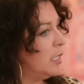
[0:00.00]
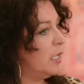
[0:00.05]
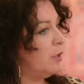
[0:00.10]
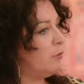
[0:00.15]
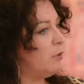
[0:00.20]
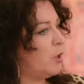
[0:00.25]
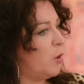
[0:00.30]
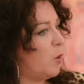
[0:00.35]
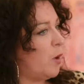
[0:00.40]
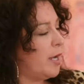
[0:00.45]

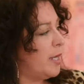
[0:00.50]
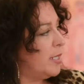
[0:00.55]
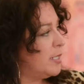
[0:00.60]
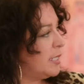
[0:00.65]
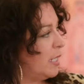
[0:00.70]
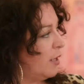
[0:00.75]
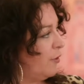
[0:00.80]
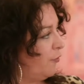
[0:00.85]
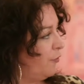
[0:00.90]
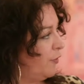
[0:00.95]
It
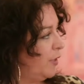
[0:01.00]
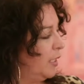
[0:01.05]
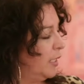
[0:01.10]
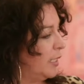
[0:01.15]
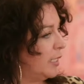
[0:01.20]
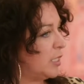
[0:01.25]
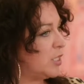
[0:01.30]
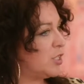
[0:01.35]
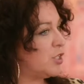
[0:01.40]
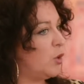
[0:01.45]
requires our
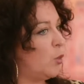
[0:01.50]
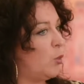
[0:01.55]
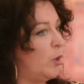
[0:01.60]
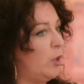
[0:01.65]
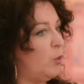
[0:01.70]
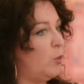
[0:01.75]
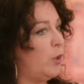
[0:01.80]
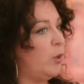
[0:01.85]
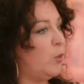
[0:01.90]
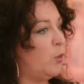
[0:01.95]
feelings. So
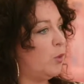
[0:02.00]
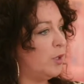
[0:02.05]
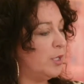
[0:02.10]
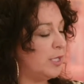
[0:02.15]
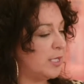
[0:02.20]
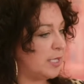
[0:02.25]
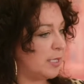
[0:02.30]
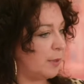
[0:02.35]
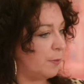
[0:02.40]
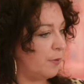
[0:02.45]
when we
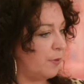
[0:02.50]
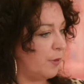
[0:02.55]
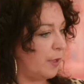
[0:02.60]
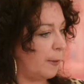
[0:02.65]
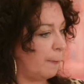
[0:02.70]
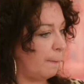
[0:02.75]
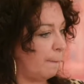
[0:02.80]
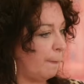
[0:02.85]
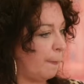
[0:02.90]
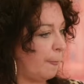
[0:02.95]
want
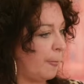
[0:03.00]
something,